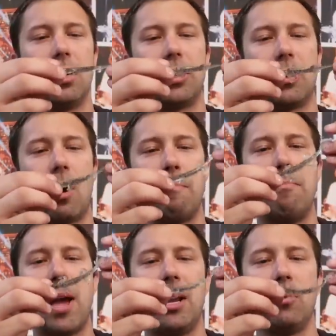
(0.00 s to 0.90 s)
So
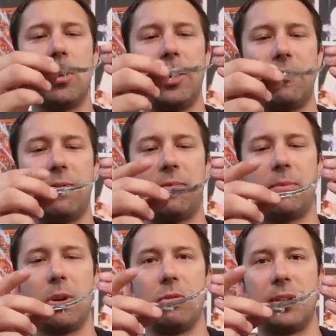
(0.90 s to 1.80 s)
I'm betting when it
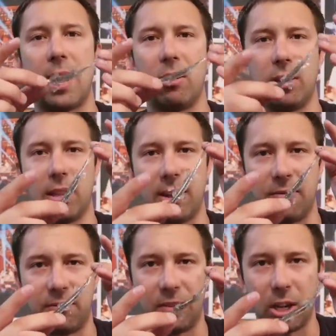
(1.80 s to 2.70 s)
goes down, it like
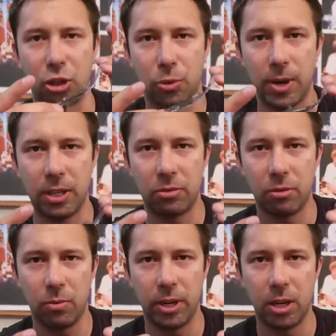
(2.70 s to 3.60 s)
fluctuates
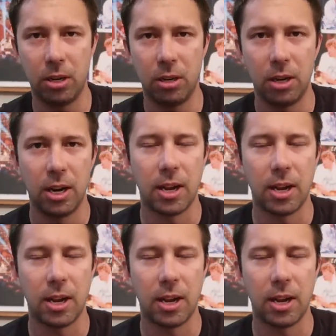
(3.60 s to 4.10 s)
real weird.